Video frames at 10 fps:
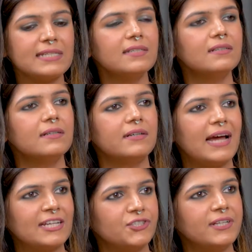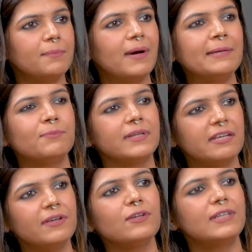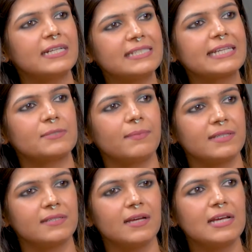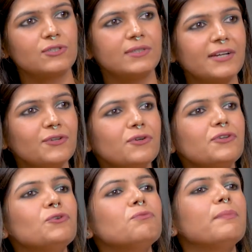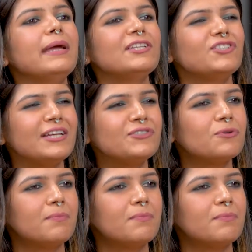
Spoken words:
is the rationale behind giving you that 6 months? So that, you may change your